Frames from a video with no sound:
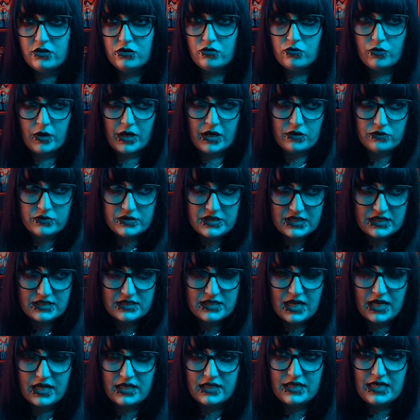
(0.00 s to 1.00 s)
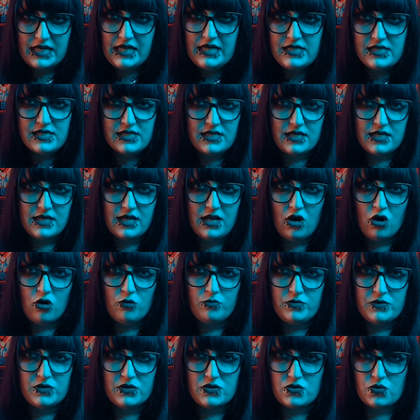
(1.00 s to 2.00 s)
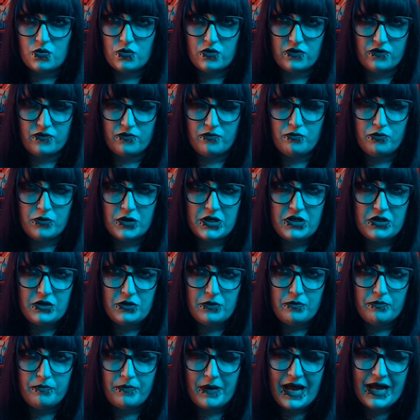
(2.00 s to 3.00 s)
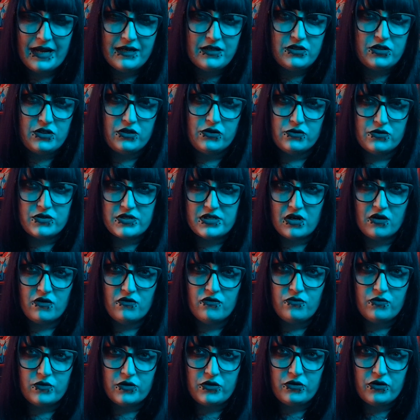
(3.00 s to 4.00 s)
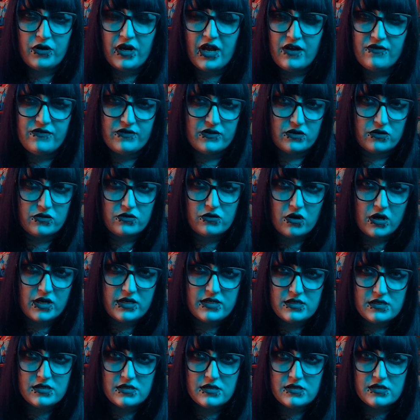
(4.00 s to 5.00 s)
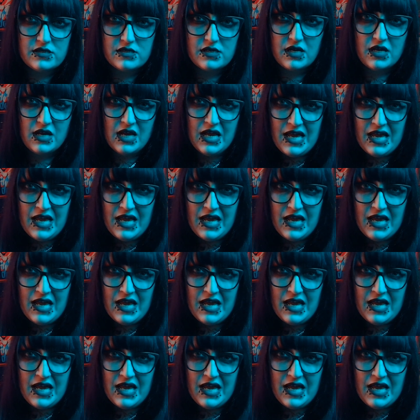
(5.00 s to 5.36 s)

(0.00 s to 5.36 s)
Grounding techniques can help to sort of bring you back to yourself when you're having a crisis.